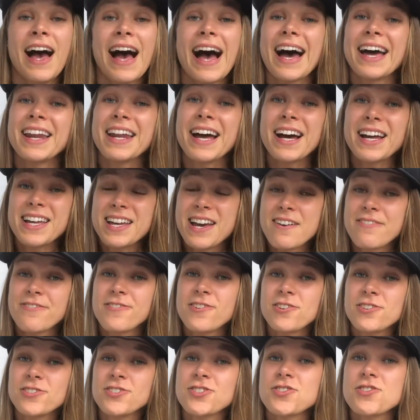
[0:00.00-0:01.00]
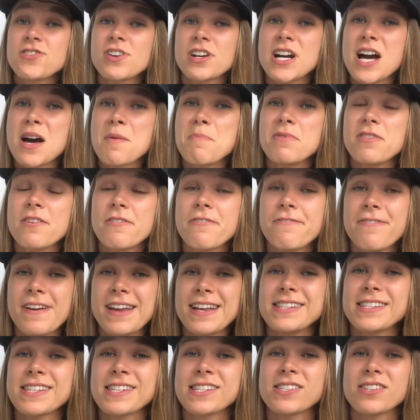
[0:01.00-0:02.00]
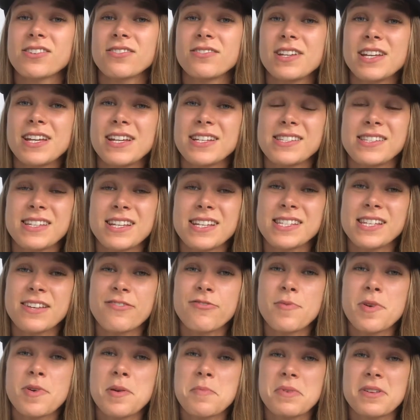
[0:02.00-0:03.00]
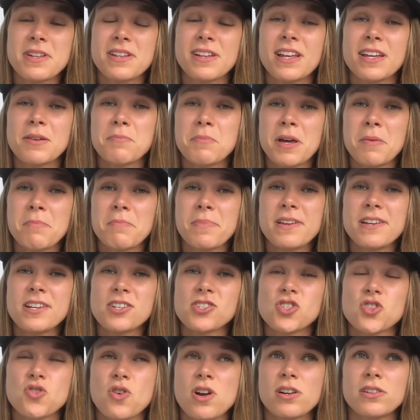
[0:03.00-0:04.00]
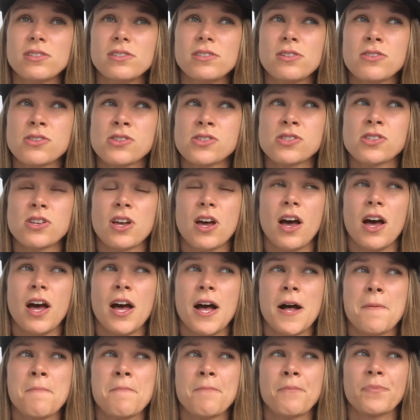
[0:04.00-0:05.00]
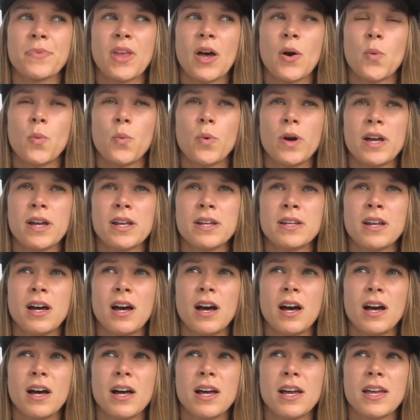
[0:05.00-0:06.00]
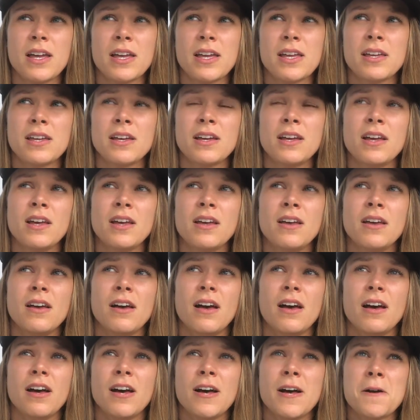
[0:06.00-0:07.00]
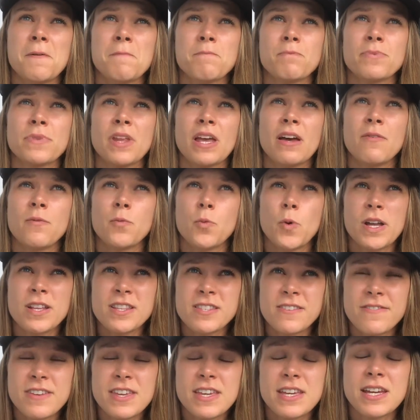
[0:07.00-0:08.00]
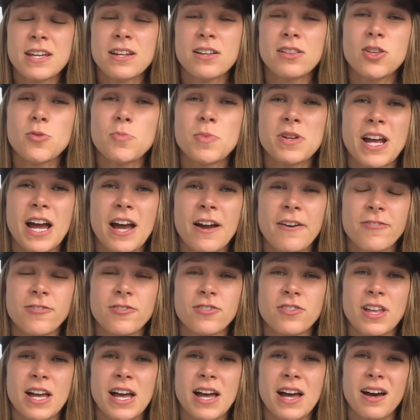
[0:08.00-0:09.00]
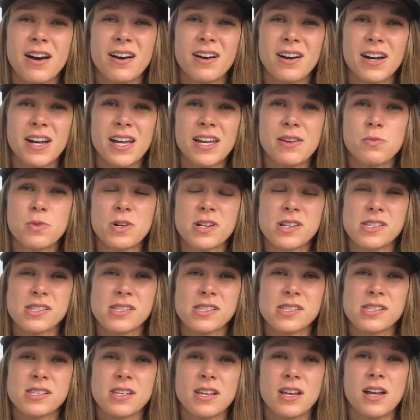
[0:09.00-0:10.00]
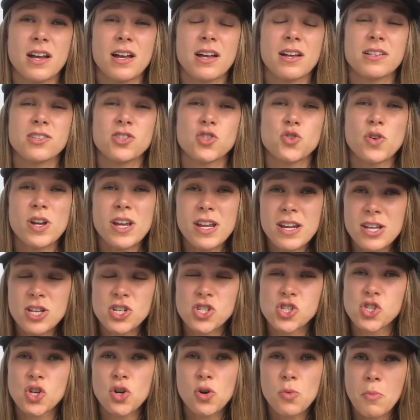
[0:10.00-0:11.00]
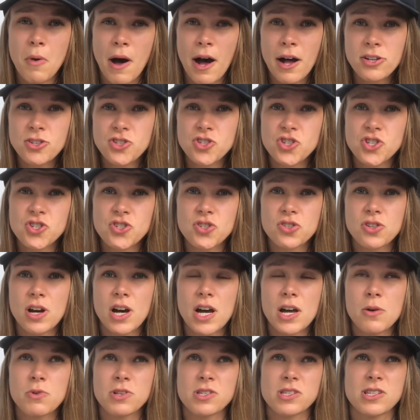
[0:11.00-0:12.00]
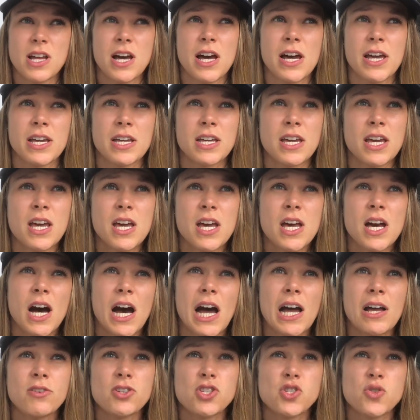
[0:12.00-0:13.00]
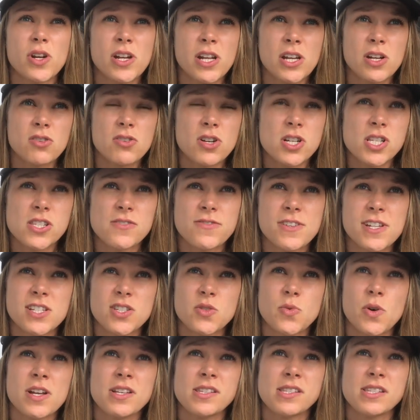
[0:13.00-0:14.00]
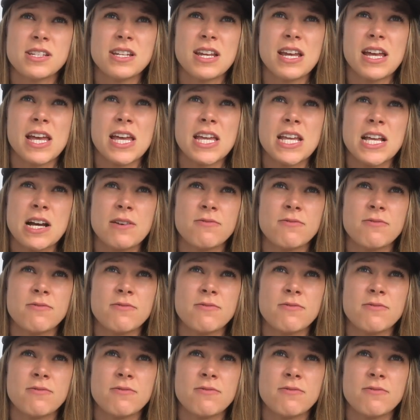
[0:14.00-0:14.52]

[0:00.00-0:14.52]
And I have gone through a couple of phases. So these have maybe like my biggest struggles. When I went vegan a little bit after that, I was training so much. I was training CrossFit twice a day.